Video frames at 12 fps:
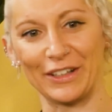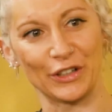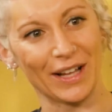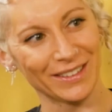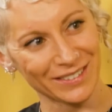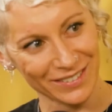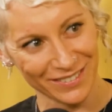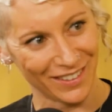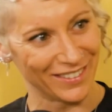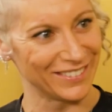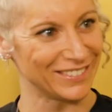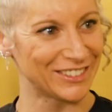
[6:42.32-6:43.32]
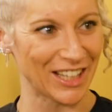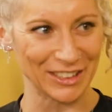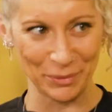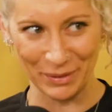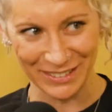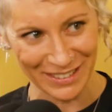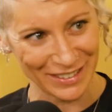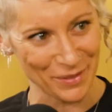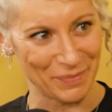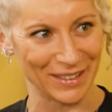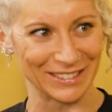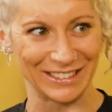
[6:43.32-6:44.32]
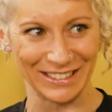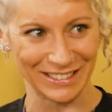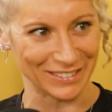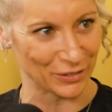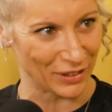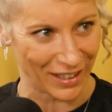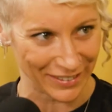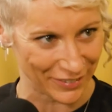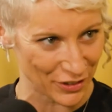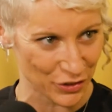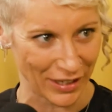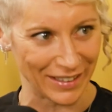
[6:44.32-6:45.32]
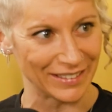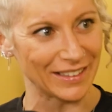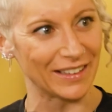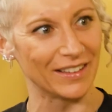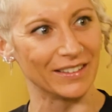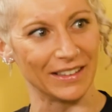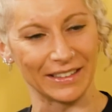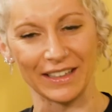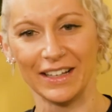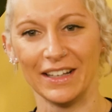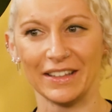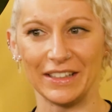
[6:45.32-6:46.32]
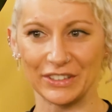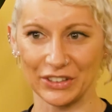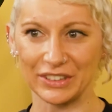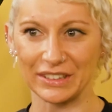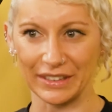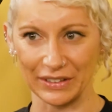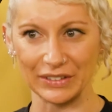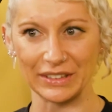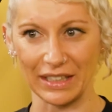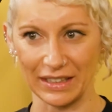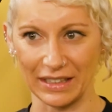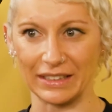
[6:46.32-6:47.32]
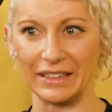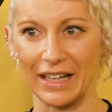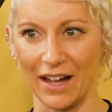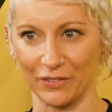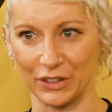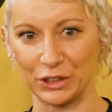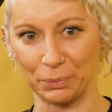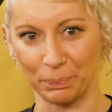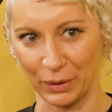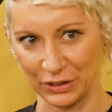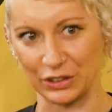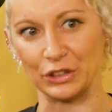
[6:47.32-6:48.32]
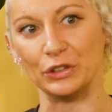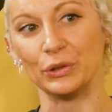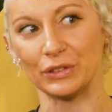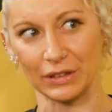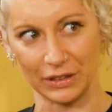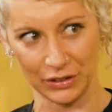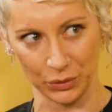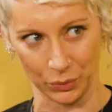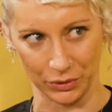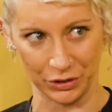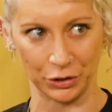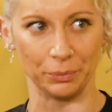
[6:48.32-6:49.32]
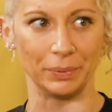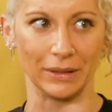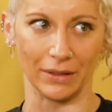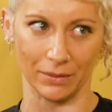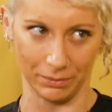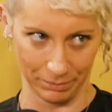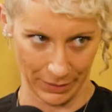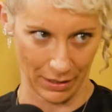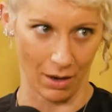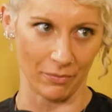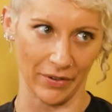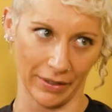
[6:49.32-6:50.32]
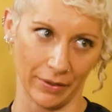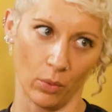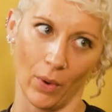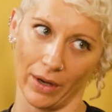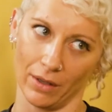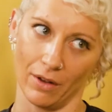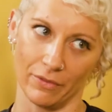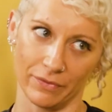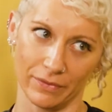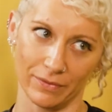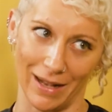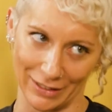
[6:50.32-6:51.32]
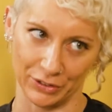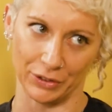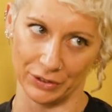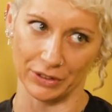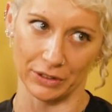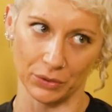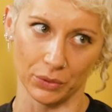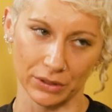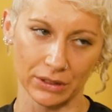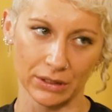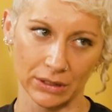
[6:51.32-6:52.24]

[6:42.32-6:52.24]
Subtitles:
internet on ChatGPT compared to just relying on the training data. Like these are skills that I think the average person using these tools should become very aware of as they're using the tools.